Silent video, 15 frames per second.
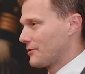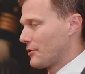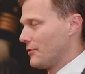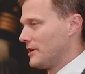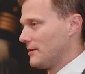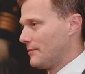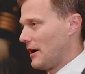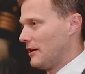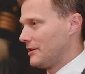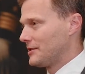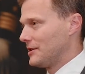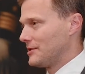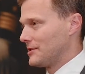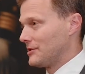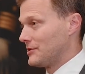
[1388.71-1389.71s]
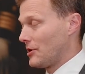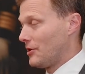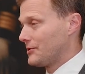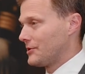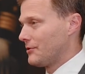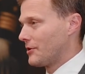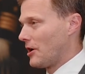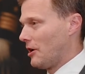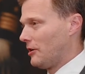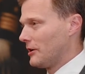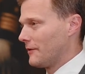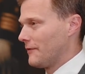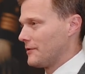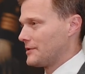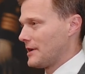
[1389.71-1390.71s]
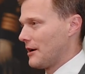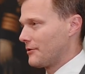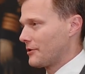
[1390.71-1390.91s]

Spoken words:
South Korean politicians also calling for